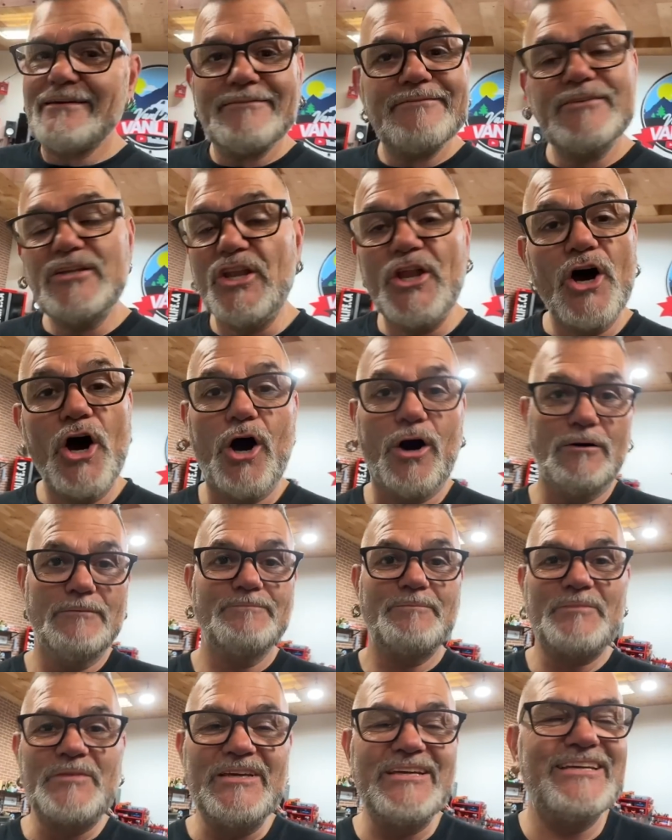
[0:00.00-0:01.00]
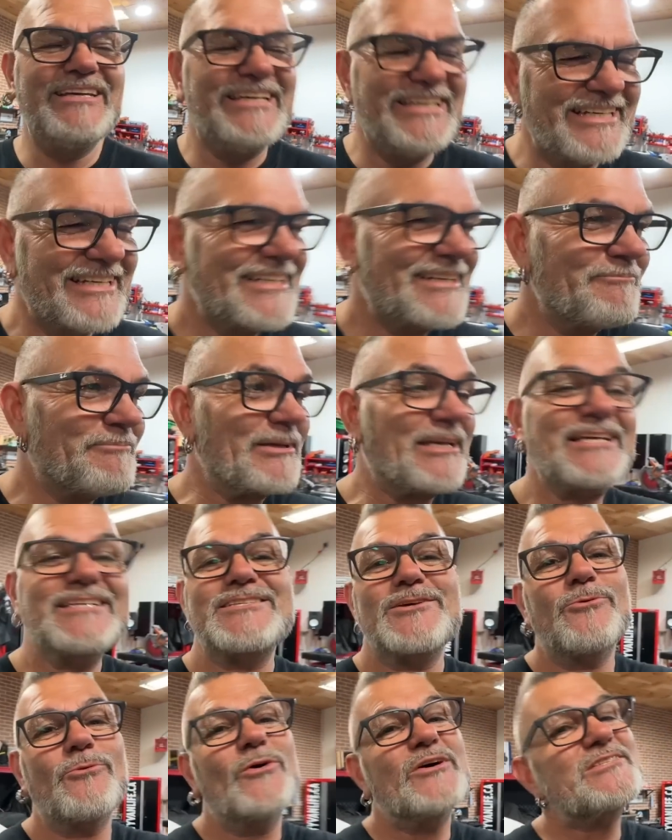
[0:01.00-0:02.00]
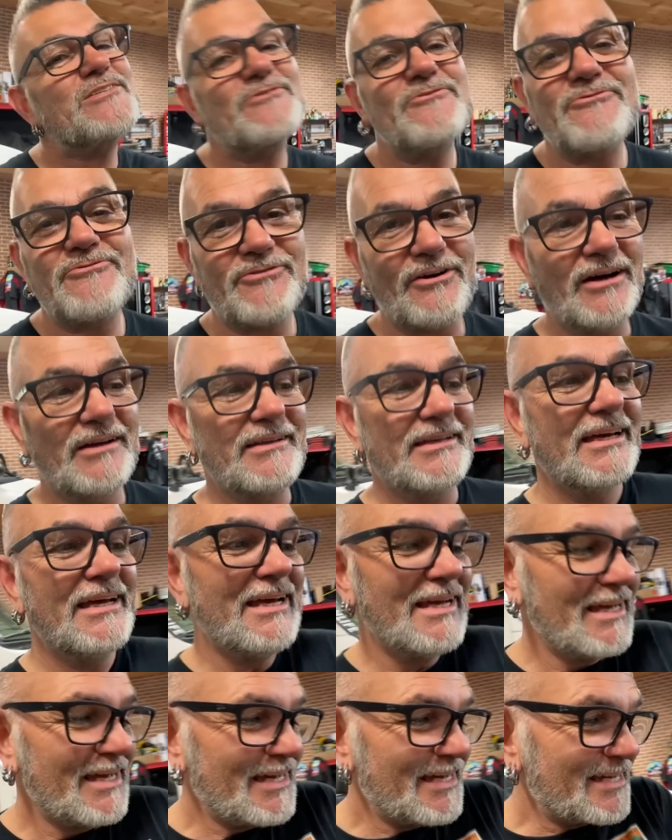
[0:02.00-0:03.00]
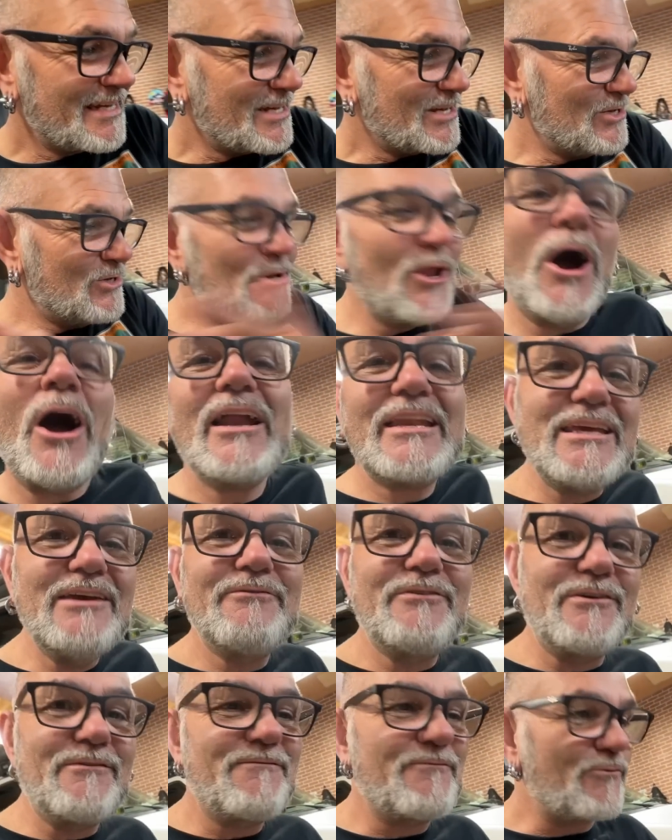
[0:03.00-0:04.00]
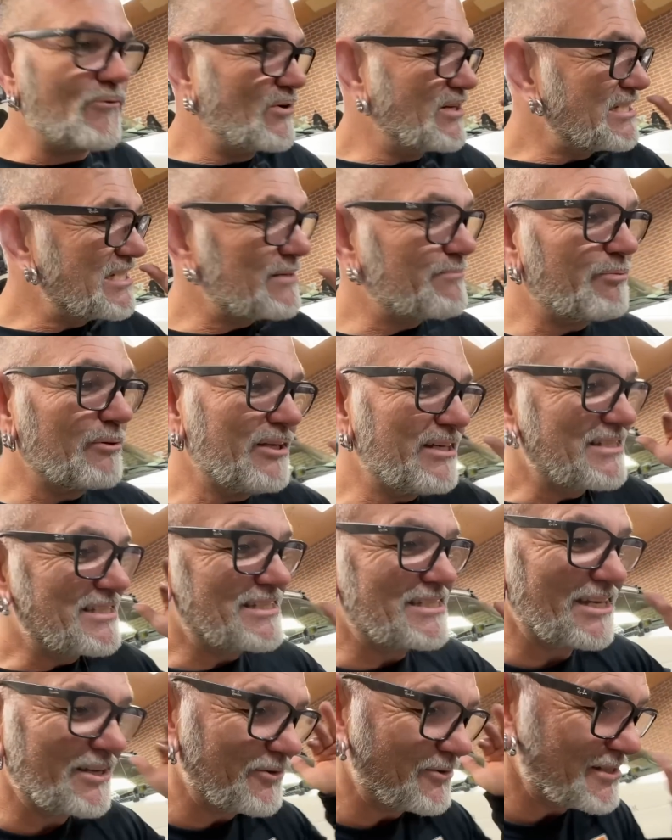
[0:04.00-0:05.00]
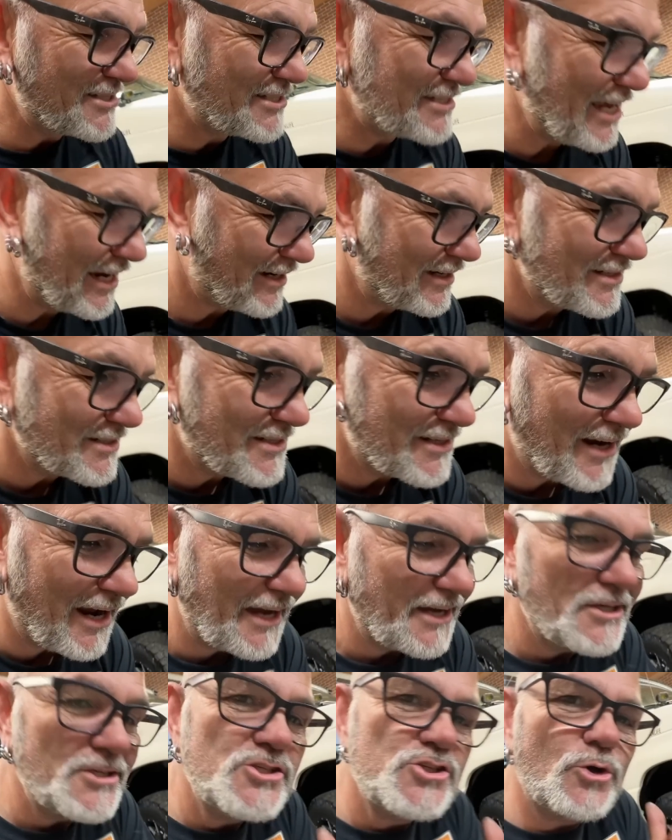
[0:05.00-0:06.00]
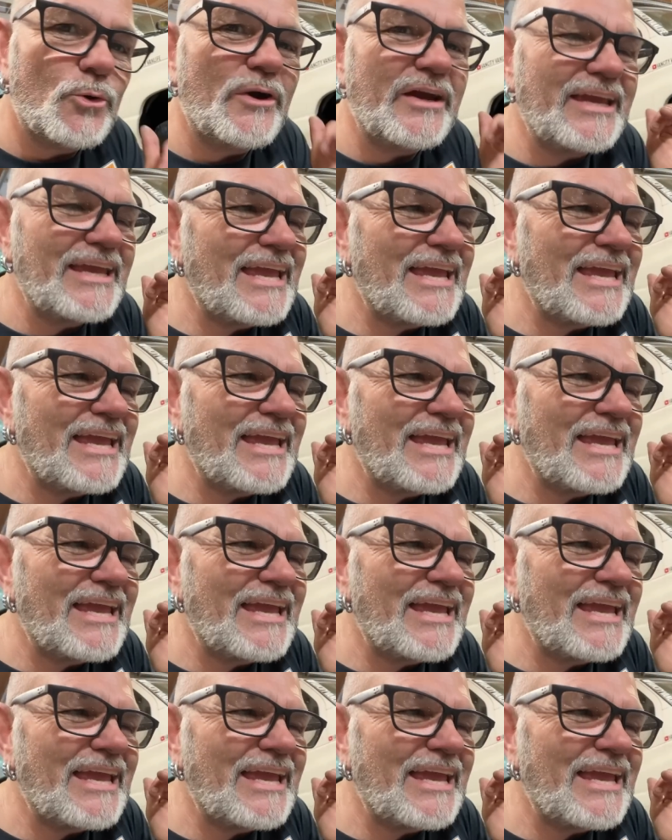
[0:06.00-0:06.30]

No, because it wasn't fun. Not even for a split single second did I enjoy